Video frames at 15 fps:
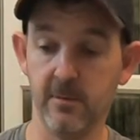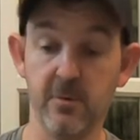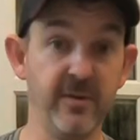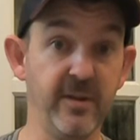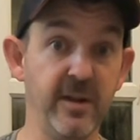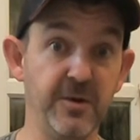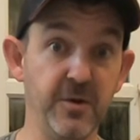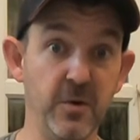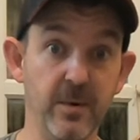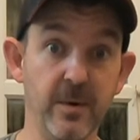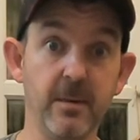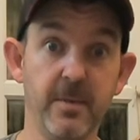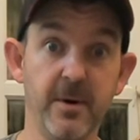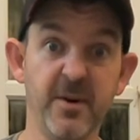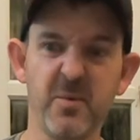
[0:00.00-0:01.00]
Not that they do
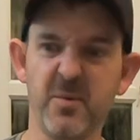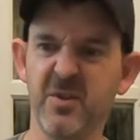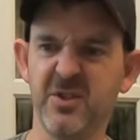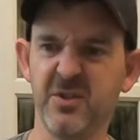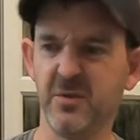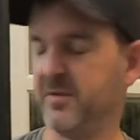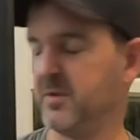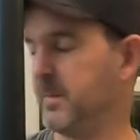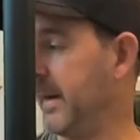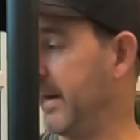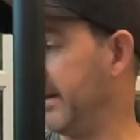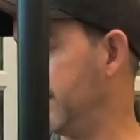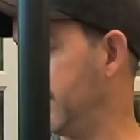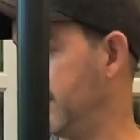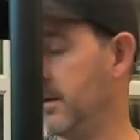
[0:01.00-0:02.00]
one, but I don't want a silver
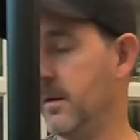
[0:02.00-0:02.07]
spade.